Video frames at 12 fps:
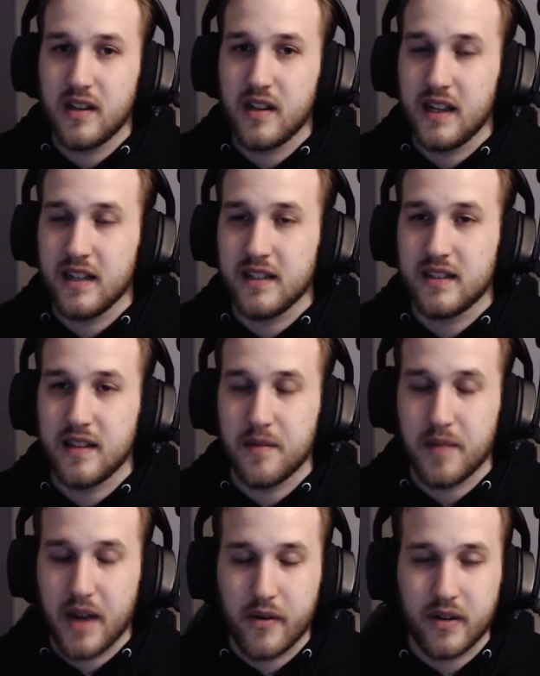its
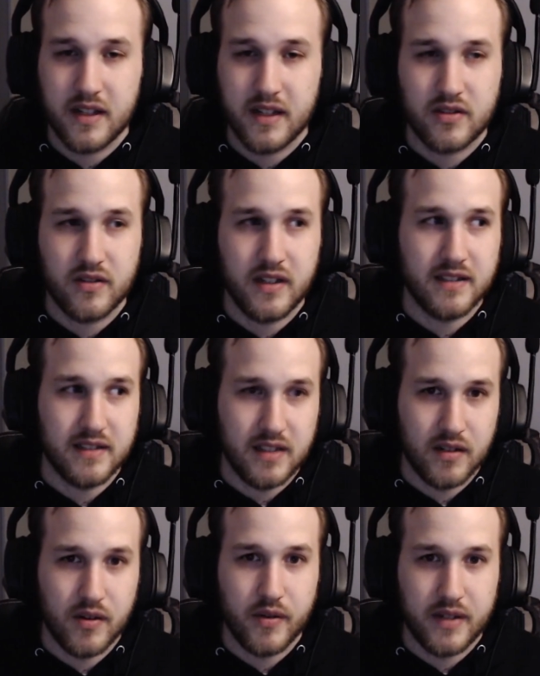empowered Elestral has
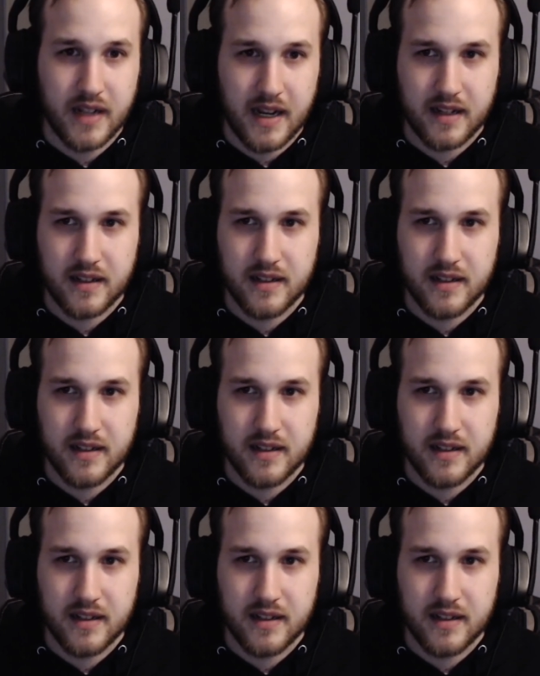0 attack.